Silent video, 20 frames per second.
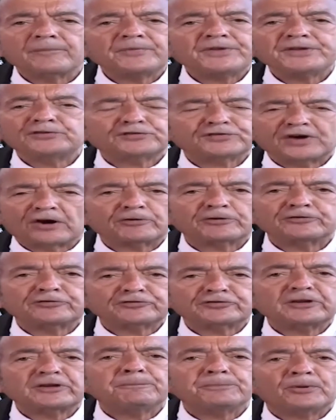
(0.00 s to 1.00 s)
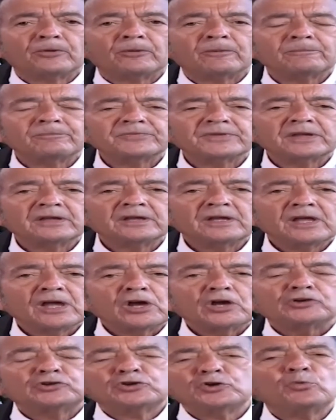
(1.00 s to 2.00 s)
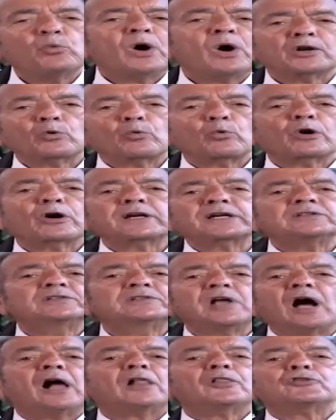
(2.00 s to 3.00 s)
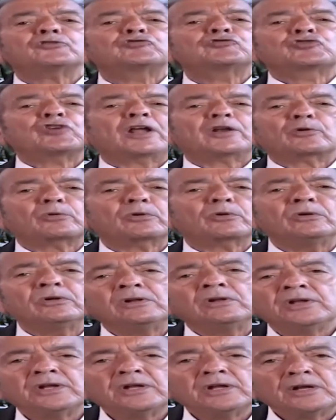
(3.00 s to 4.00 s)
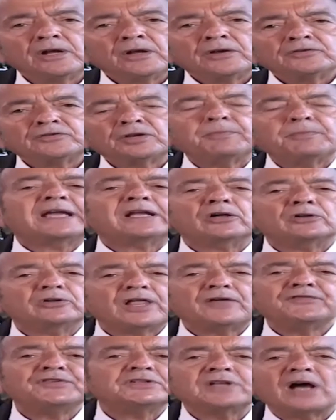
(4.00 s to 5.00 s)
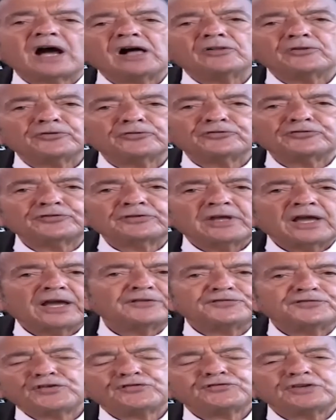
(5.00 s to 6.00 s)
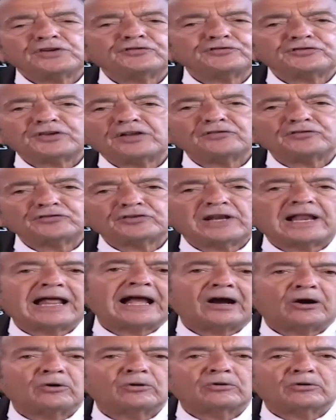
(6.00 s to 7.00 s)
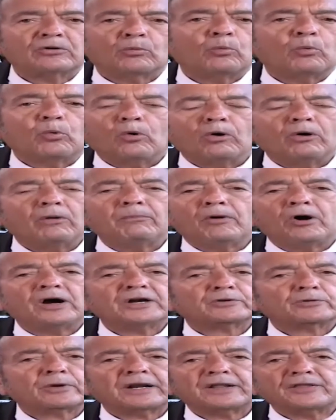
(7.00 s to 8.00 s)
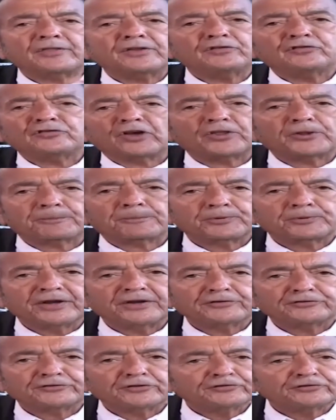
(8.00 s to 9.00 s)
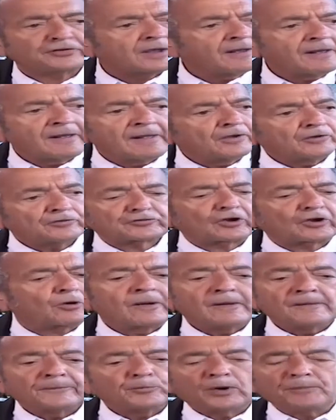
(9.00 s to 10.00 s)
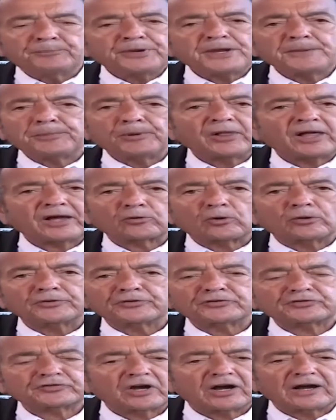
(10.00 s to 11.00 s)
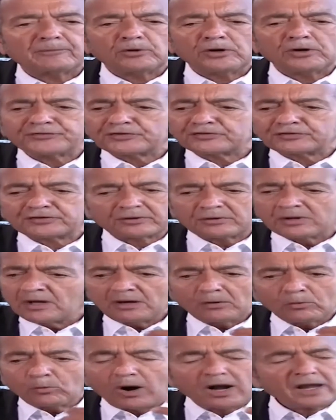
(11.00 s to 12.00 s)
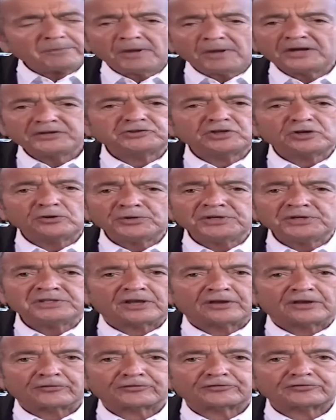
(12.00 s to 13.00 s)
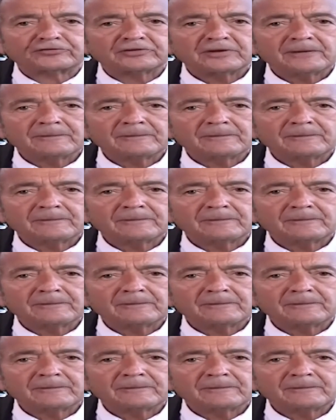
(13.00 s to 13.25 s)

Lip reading: It's very simple. Do you want to work at Dollar General to make $11.50 an hour, or Walmart, or any of these other places? So when people had all this time off, they're saying, why am I doing this?